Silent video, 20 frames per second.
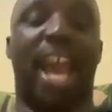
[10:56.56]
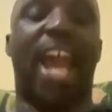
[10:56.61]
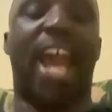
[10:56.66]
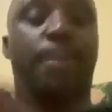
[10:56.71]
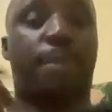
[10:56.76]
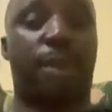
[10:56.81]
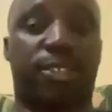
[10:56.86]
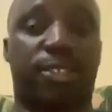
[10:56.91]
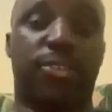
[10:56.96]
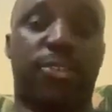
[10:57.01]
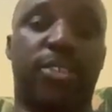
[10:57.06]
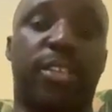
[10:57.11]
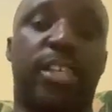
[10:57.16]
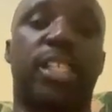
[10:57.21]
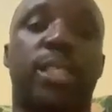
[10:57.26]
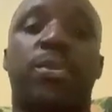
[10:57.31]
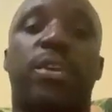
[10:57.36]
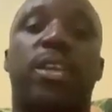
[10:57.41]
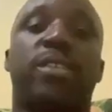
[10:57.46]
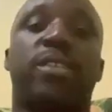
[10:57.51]
I personally
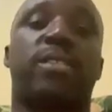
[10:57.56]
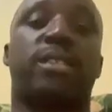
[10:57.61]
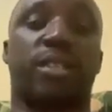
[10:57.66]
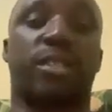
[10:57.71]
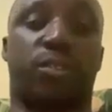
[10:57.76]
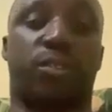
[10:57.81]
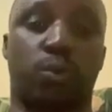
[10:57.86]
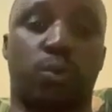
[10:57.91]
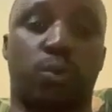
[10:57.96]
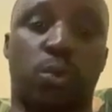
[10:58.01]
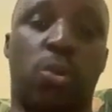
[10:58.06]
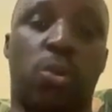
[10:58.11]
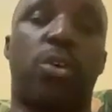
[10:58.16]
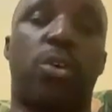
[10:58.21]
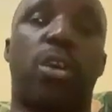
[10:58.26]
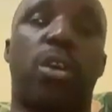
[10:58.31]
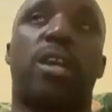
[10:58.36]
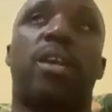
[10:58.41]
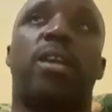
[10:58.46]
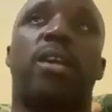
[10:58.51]
experienced this
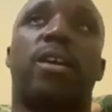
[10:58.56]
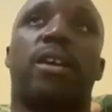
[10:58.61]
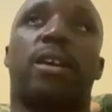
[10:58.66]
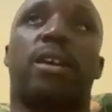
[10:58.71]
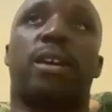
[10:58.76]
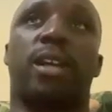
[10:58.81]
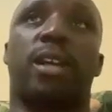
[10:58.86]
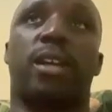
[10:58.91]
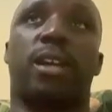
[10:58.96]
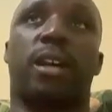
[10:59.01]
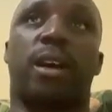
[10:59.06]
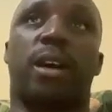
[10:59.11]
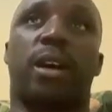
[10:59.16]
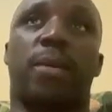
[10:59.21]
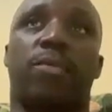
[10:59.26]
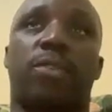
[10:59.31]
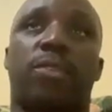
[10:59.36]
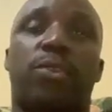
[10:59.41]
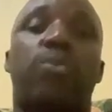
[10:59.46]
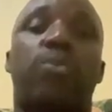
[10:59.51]
war
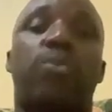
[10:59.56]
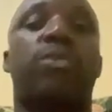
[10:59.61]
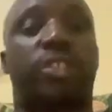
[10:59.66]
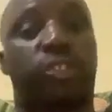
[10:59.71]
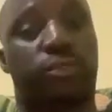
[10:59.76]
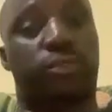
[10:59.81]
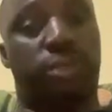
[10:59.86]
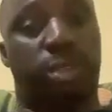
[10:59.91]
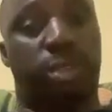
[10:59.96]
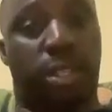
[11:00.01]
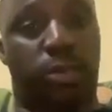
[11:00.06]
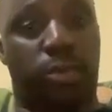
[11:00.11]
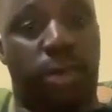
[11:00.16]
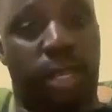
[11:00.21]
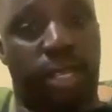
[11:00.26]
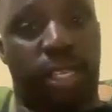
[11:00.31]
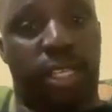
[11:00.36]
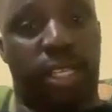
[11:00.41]
through the children that were